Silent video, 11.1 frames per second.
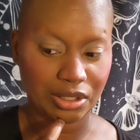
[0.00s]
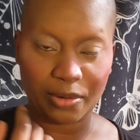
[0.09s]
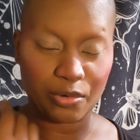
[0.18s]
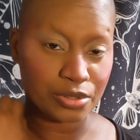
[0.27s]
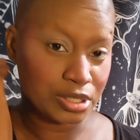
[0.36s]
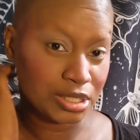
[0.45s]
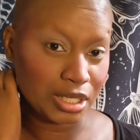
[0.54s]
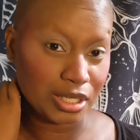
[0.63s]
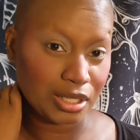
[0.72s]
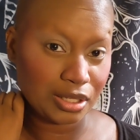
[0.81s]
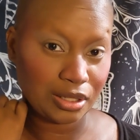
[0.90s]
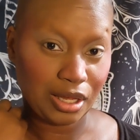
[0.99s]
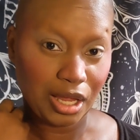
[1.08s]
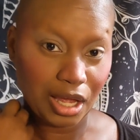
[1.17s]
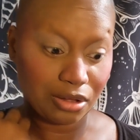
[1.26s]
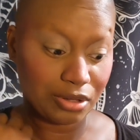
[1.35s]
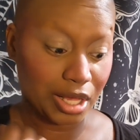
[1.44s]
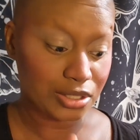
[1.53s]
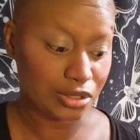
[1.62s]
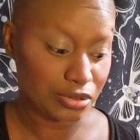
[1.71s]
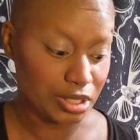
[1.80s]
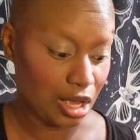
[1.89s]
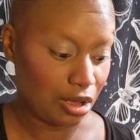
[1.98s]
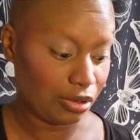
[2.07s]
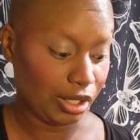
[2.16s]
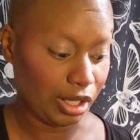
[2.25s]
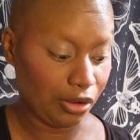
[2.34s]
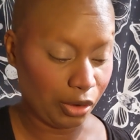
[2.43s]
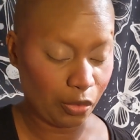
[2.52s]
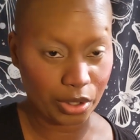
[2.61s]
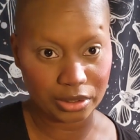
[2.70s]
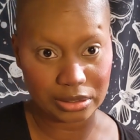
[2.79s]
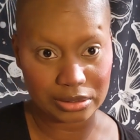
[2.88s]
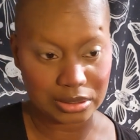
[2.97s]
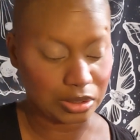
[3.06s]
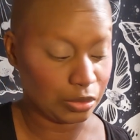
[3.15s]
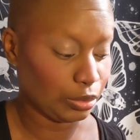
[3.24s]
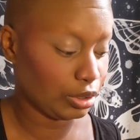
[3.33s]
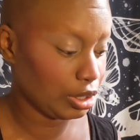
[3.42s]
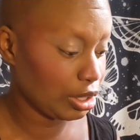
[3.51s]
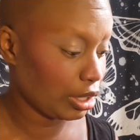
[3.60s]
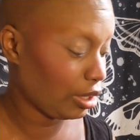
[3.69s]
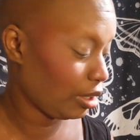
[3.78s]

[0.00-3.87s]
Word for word: Like we'll see how that turns out and how I want things to look.